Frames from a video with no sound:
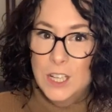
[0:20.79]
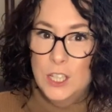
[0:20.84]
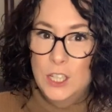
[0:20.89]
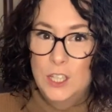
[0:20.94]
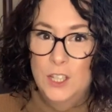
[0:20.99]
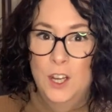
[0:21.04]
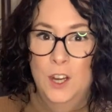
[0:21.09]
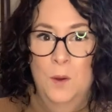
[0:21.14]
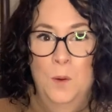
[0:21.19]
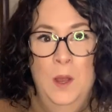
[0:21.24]

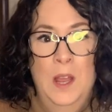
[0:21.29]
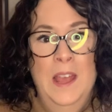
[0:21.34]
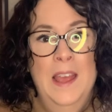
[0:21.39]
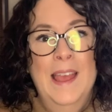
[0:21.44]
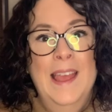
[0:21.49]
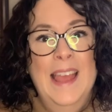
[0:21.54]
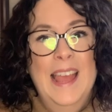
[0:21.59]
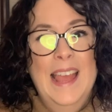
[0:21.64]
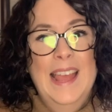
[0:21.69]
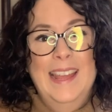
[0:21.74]
So
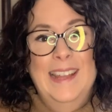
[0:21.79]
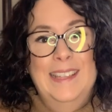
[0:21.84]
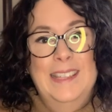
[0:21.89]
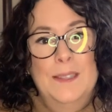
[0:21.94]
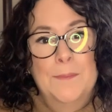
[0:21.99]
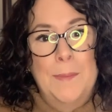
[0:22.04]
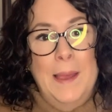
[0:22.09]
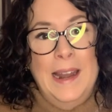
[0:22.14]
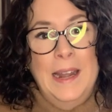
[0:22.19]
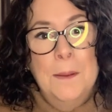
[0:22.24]
it's
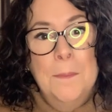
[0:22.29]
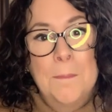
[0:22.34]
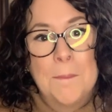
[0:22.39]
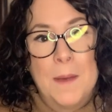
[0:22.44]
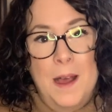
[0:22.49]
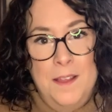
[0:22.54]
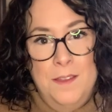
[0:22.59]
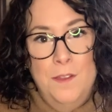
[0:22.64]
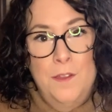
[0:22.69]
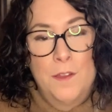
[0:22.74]
been a
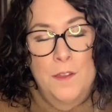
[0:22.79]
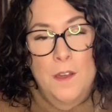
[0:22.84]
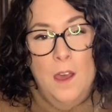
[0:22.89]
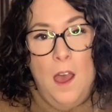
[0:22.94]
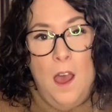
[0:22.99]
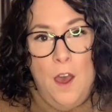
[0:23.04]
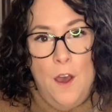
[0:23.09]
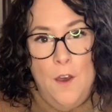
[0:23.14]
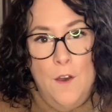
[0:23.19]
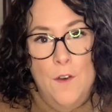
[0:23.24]
month
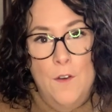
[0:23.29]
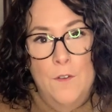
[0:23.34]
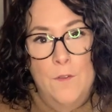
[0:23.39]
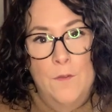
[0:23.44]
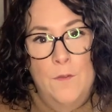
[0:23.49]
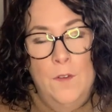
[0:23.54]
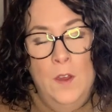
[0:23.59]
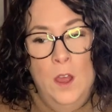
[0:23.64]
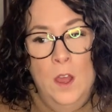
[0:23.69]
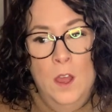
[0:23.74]

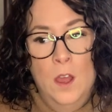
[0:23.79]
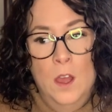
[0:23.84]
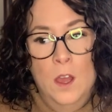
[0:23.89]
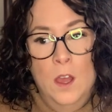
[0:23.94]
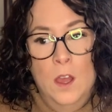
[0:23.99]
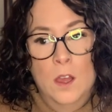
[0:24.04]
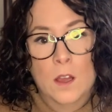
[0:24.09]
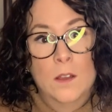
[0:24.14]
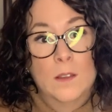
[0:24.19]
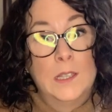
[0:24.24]
of
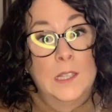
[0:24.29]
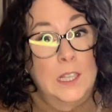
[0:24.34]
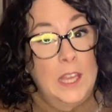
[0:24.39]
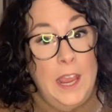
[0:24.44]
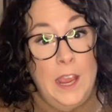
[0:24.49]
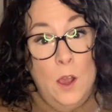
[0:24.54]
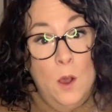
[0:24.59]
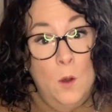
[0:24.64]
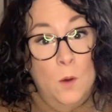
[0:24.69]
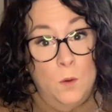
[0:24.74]

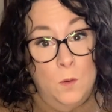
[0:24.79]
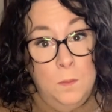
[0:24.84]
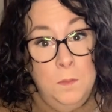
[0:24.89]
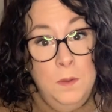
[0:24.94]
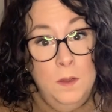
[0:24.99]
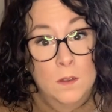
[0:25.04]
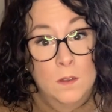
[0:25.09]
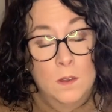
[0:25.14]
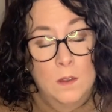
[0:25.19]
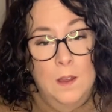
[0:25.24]
staying home
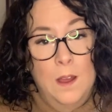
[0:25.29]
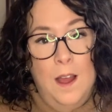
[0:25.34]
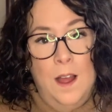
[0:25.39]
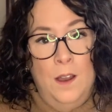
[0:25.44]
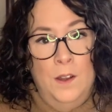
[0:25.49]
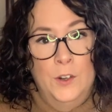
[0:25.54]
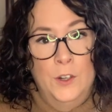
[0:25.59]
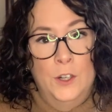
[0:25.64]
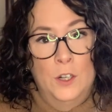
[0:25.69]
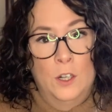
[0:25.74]

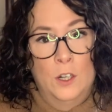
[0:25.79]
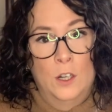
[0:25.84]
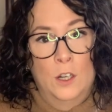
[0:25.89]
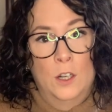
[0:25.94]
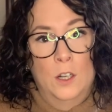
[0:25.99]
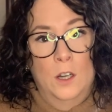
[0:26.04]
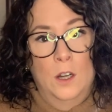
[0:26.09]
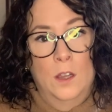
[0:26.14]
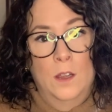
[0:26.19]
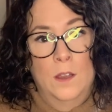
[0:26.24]

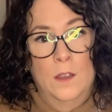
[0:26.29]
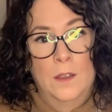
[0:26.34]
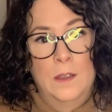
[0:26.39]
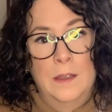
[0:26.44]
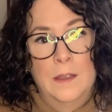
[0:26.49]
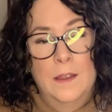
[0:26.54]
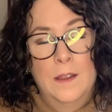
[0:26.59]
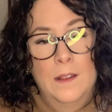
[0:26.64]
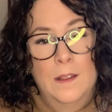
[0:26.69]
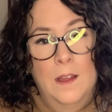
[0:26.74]
under
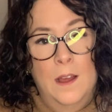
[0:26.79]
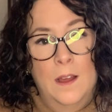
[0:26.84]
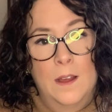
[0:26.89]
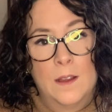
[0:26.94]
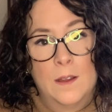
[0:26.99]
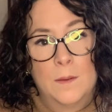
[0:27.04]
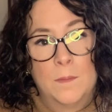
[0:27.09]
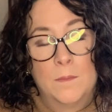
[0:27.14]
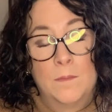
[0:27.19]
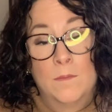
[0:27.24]

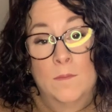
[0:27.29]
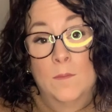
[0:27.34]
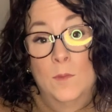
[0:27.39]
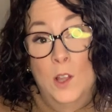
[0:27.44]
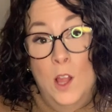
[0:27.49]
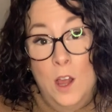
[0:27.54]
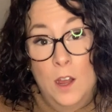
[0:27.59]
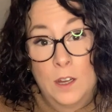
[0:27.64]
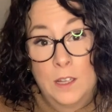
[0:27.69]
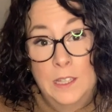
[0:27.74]

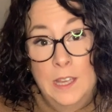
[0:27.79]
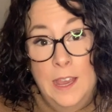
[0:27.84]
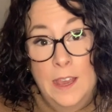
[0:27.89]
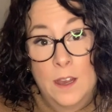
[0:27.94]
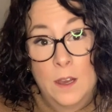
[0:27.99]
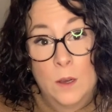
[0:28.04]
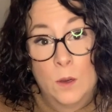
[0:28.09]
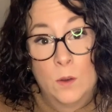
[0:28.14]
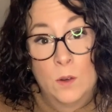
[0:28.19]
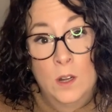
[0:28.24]

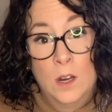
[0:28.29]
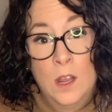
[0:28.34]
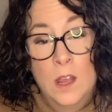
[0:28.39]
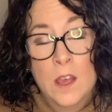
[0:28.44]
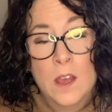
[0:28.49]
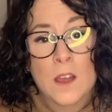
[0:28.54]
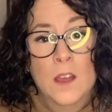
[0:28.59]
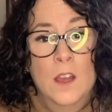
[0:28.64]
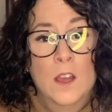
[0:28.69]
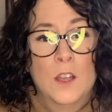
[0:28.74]
lockdown.
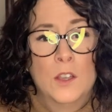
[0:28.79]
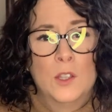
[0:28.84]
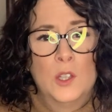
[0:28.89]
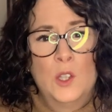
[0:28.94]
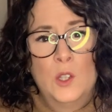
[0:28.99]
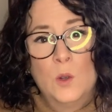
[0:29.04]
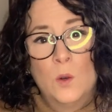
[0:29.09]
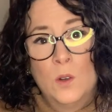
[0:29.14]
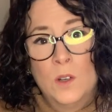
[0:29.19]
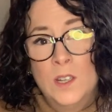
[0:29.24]

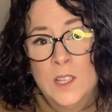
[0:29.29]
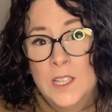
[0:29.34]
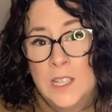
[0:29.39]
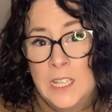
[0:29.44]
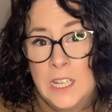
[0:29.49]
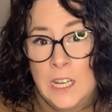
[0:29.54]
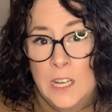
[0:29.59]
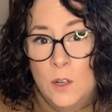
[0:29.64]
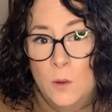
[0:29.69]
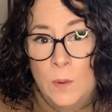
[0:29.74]
Stores
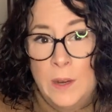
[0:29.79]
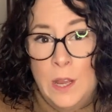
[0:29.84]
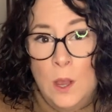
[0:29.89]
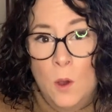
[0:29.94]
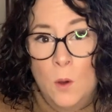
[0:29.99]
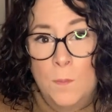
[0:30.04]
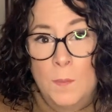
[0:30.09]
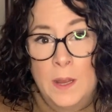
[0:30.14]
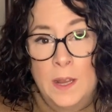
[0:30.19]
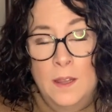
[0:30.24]
did
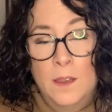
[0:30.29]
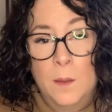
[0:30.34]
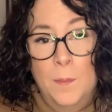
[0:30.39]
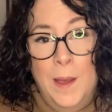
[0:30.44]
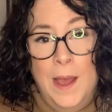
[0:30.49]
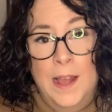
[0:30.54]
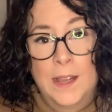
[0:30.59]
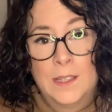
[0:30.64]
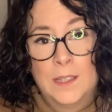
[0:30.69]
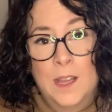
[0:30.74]
reopen the
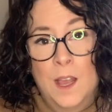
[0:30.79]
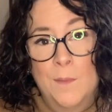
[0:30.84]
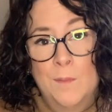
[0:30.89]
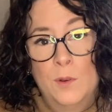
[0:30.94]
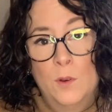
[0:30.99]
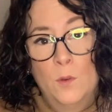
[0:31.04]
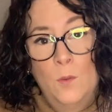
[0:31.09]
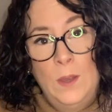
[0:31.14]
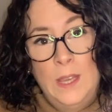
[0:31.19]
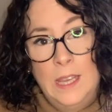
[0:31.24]
past
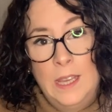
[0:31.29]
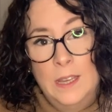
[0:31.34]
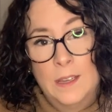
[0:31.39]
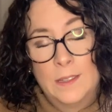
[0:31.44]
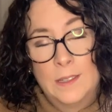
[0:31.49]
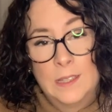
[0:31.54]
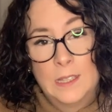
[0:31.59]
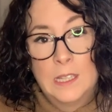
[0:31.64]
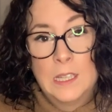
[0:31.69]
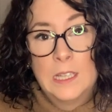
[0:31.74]
couple
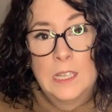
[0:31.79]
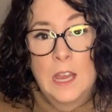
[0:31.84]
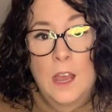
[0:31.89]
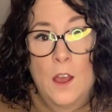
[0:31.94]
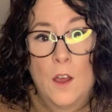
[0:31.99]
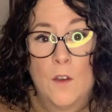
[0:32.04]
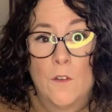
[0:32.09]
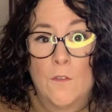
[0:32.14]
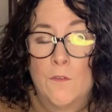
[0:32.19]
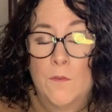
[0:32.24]
weeks and
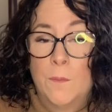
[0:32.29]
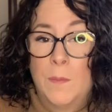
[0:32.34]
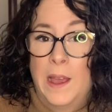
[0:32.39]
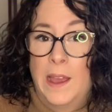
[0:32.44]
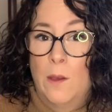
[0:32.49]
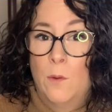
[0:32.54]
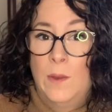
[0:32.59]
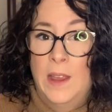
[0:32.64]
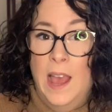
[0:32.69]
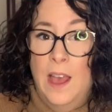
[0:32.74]
stuff,
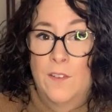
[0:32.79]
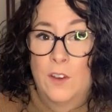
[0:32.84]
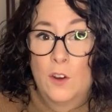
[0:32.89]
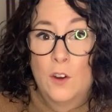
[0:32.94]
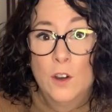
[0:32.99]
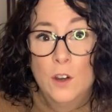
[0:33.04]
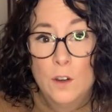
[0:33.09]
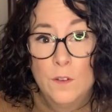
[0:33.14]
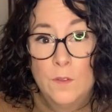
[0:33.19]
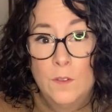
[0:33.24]
but we have a
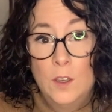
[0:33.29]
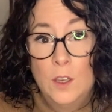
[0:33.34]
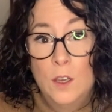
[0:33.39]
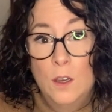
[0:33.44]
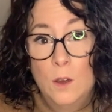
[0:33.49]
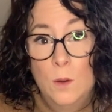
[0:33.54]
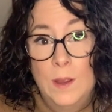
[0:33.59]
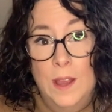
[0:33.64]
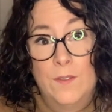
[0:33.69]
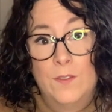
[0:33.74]

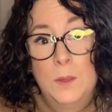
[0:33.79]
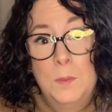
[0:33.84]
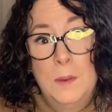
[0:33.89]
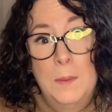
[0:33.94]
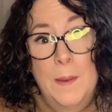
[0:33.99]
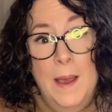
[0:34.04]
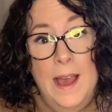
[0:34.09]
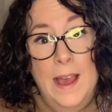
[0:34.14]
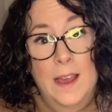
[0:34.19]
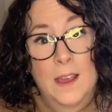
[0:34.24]
curfew. We have to be
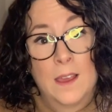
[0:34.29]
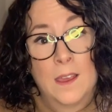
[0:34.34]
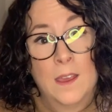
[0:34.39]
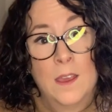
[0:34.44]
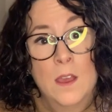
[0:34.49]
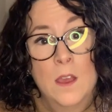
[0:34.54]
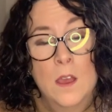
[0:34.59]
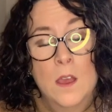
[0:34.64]
back.